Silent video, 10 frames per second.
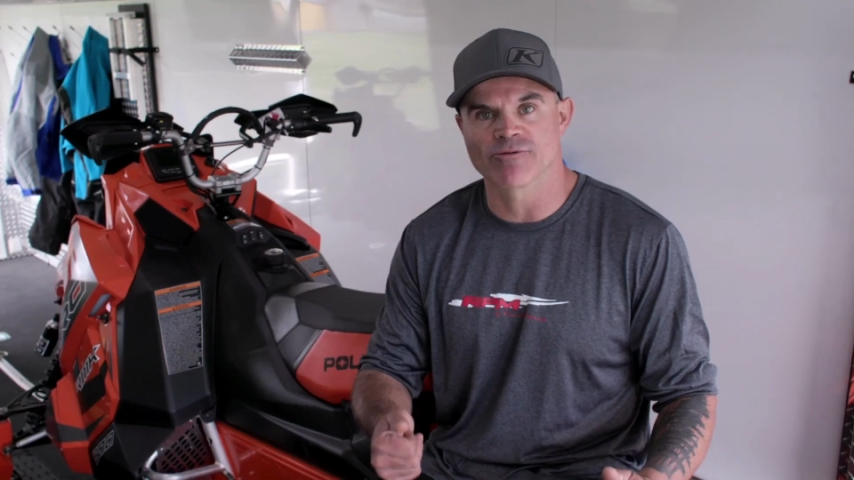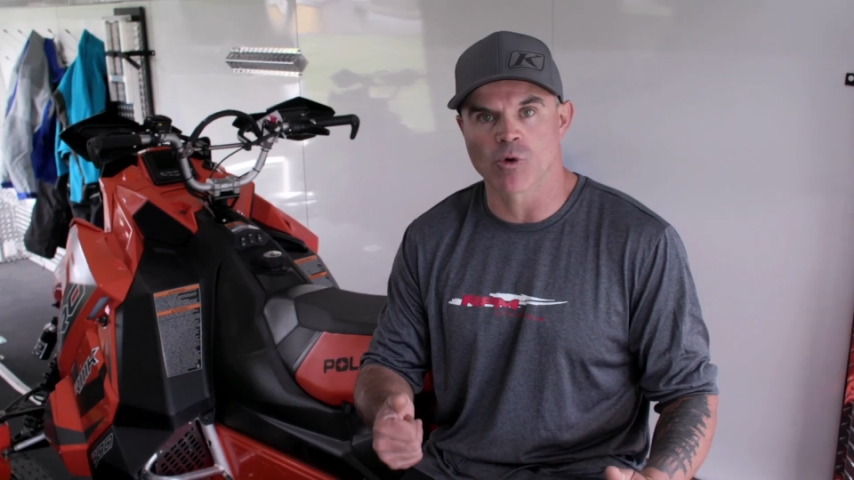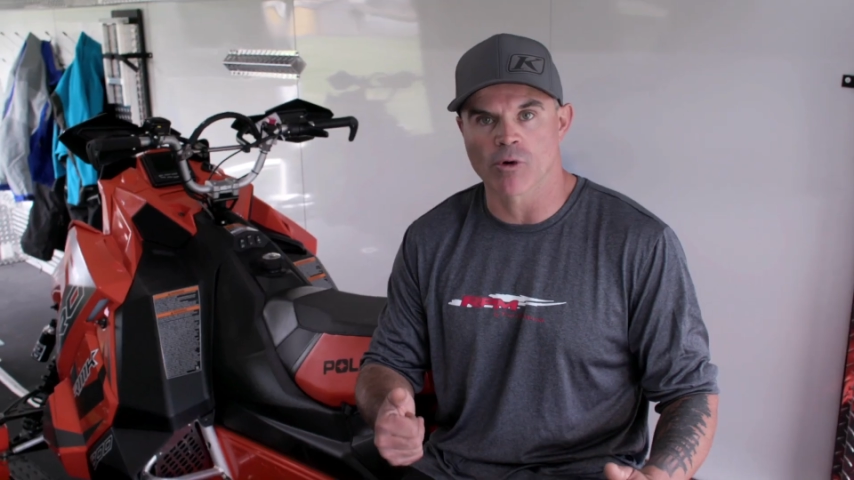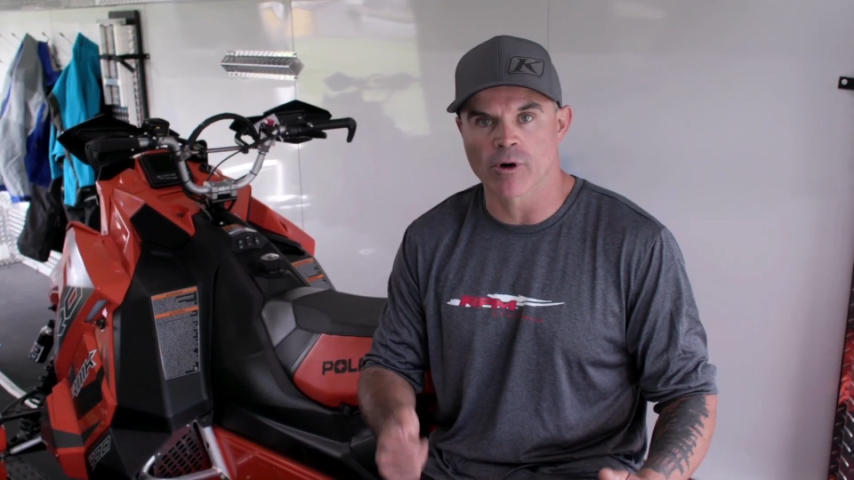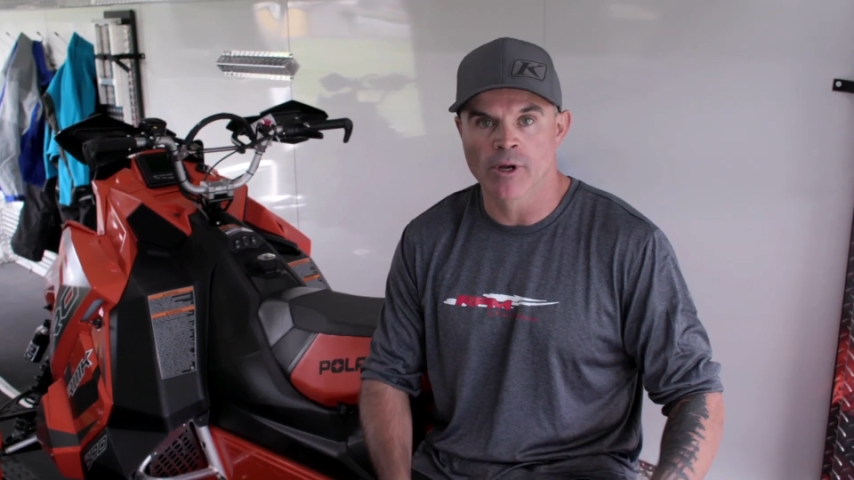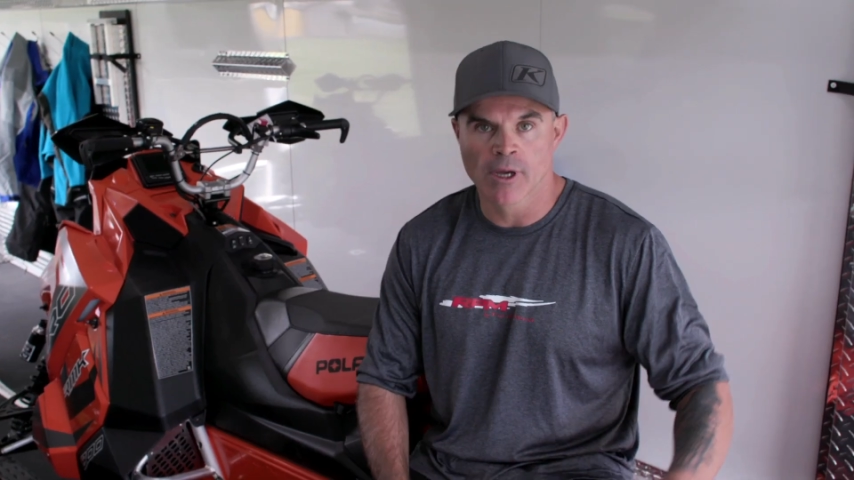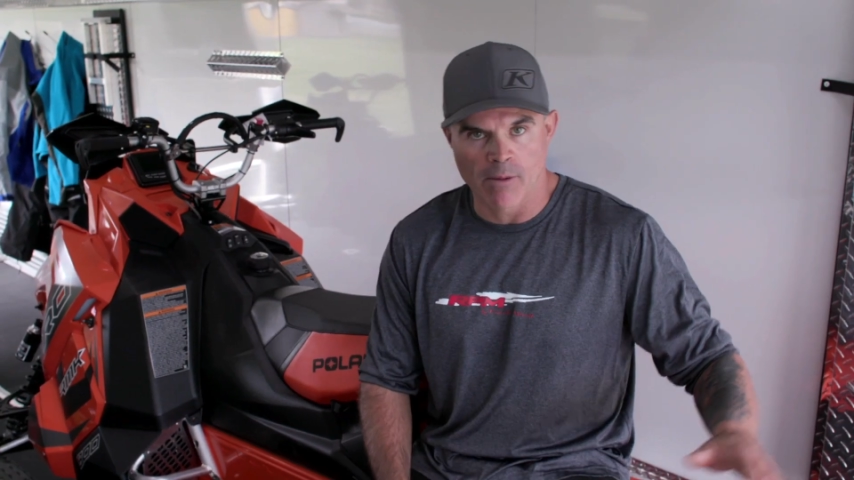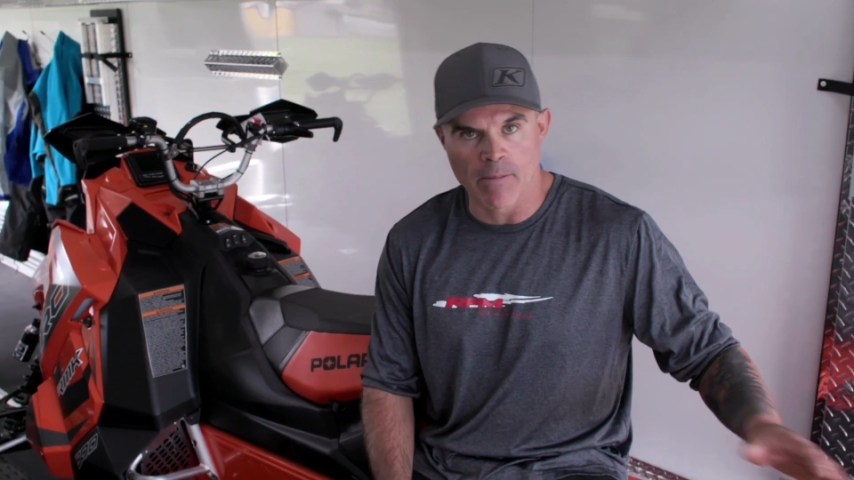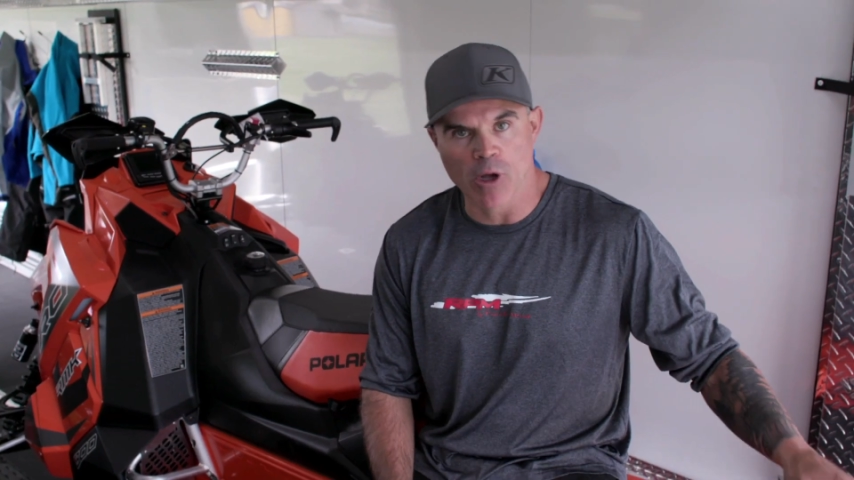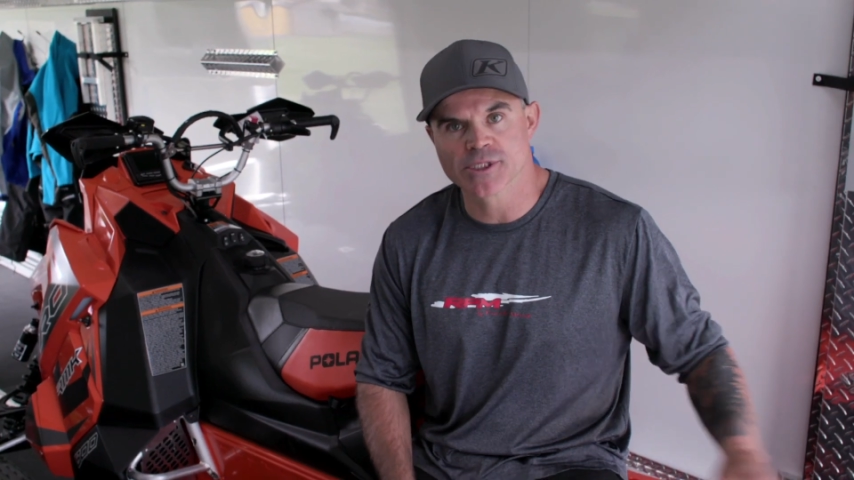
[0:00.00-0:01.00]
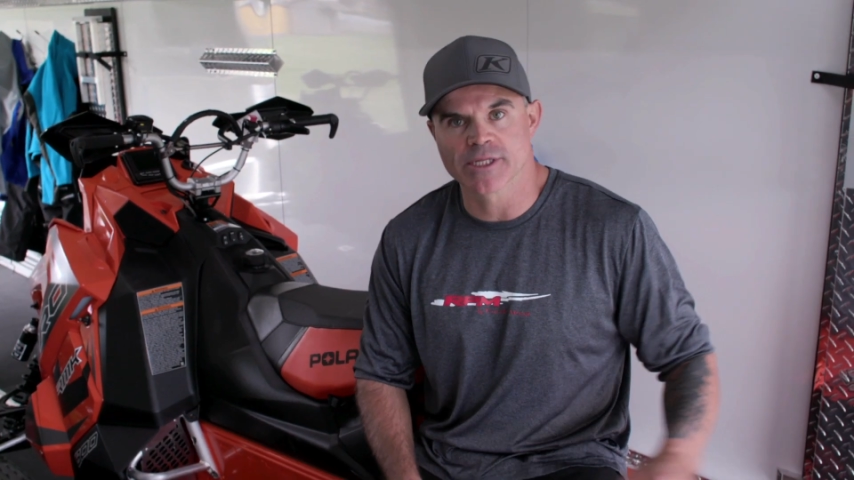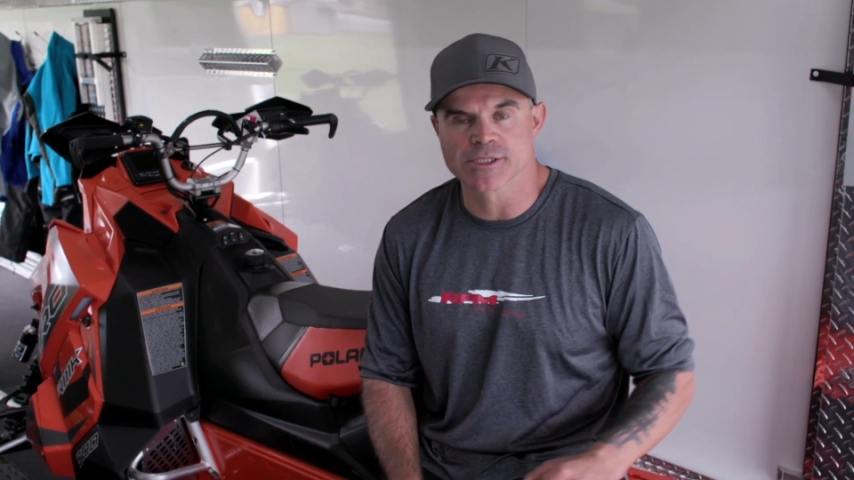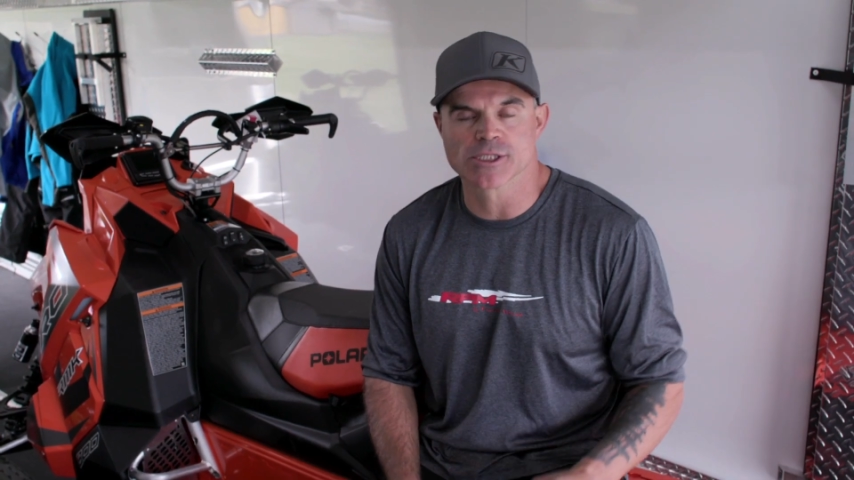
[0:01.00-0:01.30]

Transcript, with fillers: the floor, melting the